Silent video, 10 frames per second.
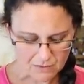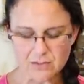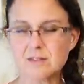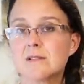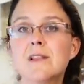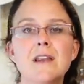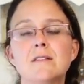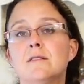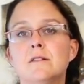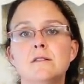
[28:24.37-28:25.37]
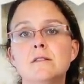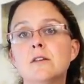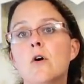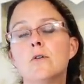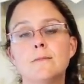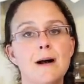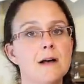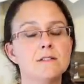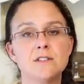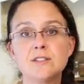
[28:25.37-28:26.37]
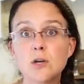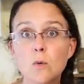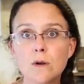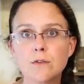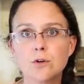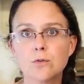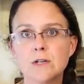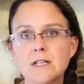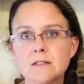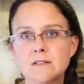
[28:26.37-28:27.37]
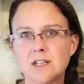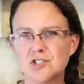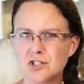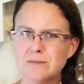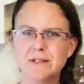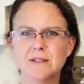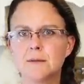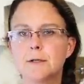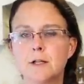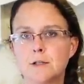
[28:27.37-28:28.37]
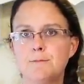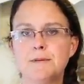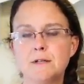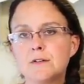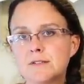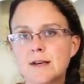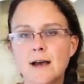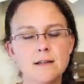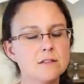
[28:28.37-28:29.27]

This lettuce is so mild and so are the greens that should be a little bit on the bitter side.